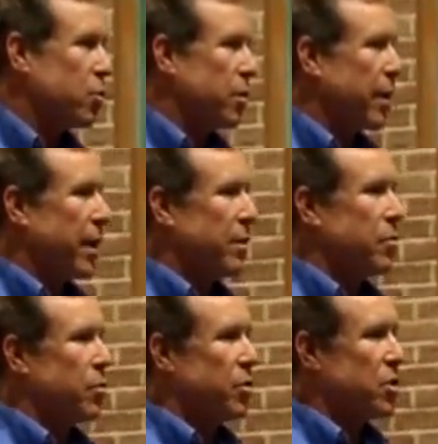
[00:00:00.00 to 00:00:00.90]

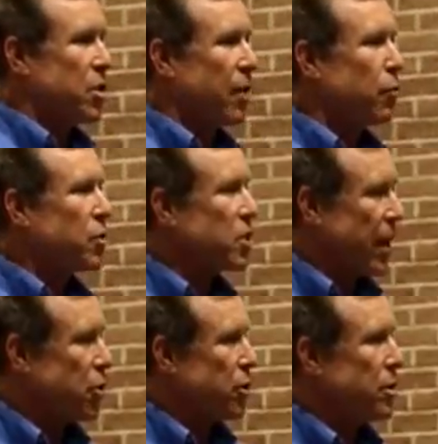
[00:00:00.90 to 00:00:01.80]
with several
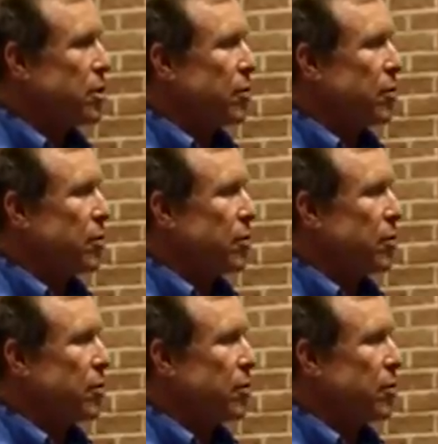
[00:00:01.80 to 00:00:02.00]
sessions,